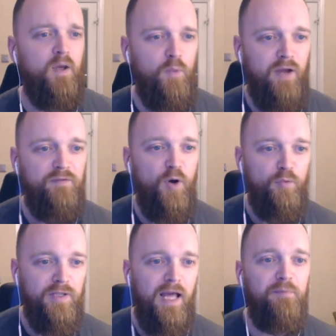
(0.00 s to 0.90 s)
we have no
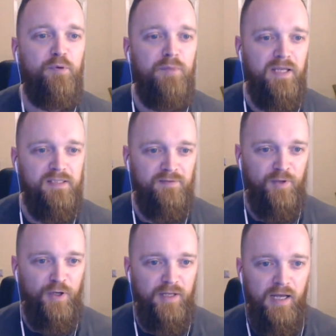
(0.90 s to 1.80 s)
reliable means of
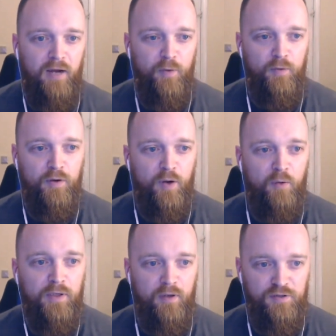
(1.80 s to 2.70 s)
learning our own
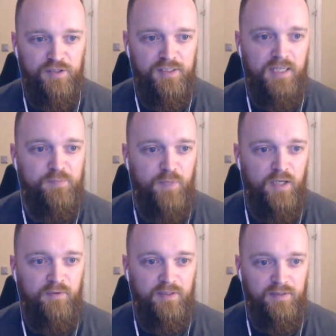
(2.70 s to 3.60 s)
ongoing conscious
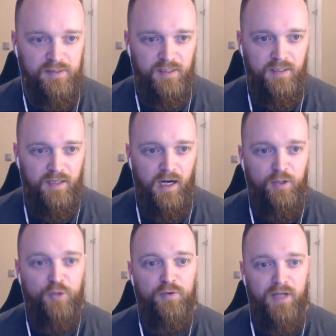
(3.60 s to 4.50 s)
experience, our
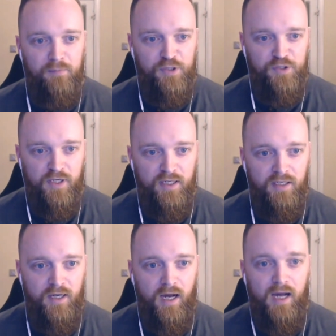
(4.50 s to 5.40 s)
current imagery,
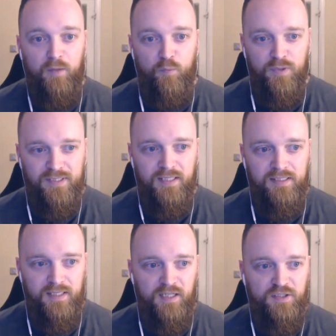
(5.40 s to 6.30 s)
our inward
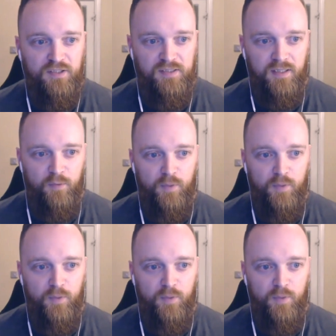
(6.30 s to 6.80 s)
sensations.